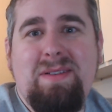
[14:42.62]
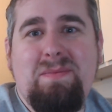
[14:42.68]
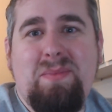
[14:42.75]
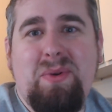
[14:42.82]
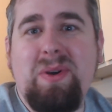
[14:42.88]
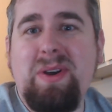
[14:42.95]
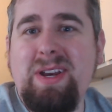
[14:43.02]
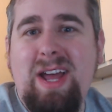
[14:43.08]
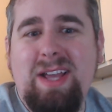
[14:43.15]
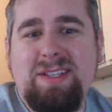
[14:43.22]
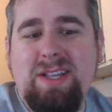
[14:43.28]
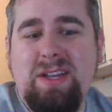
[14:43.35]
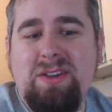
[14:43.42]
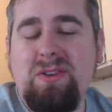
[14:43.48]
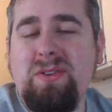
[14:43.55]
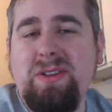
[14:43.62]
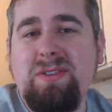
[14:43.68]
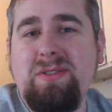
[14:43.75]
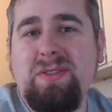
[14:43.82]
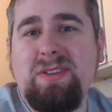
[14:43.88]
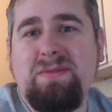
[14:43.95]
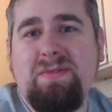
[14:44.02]
pretty nice. Now you can only do
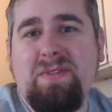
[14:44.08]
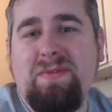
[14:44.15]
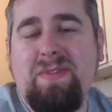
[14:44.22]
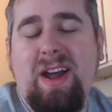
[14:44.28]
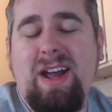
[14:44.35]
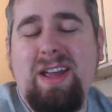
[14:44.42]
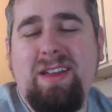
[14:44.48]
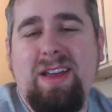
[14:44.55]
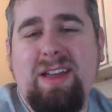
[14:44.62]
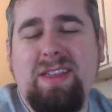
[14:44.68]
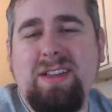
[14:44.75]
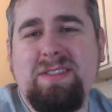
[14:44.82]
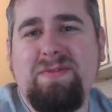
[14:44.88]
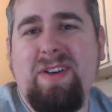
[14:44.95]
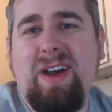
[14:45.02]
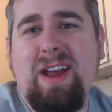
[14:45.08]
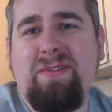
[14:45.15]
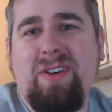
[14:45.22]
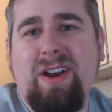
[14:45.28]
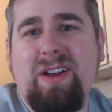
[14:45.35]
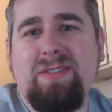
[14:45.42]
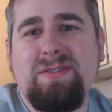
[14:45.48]
this for five, I think it's five
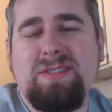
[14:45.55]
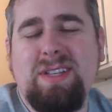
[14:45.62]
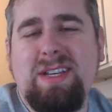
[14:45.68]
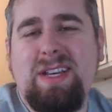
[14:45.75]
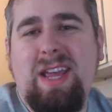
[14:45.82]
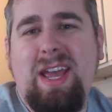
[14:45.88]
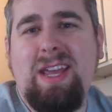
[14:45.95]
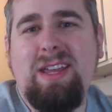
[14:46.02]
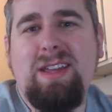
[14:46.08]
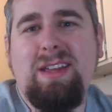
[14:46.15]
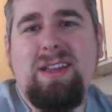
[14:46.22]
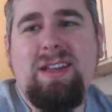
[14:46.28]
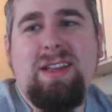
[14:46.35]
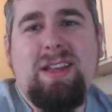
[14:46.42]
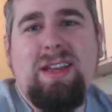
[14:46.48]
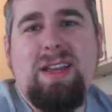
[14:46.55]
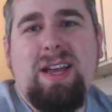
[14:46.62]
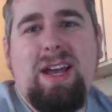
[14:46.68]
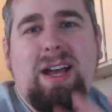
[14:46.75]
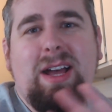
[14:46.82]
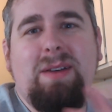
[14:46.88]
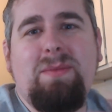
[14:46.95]
rounds a day,
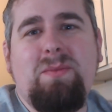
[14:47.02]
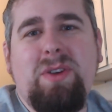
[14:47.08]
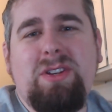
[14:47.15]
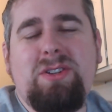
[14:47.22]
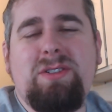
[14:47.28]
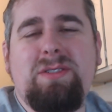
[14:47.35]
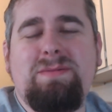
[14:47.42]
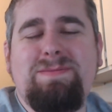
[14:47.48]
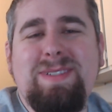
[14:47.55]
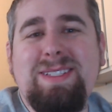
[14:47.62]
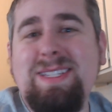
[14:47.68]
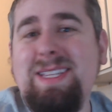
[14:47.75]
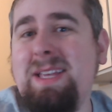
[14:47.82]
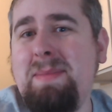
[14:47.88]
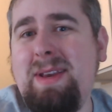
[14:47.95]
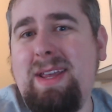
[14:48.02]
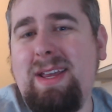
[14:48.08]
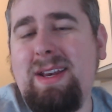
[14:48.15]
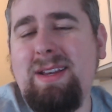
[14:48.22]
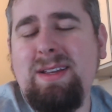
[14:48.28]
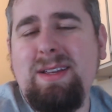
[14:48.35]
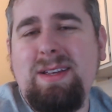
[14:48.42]
um, which is limited,